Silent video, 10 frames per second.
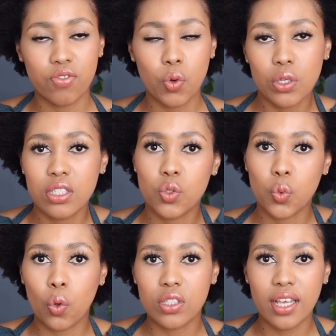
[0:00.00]
Of course, it's
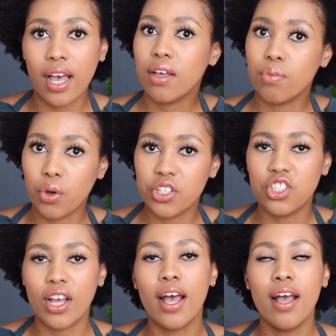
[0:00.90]
water,
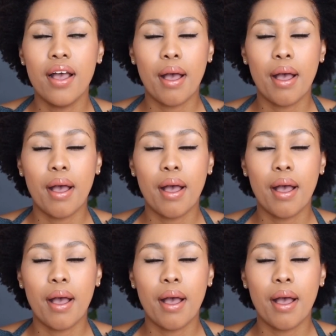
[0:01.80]
moisture,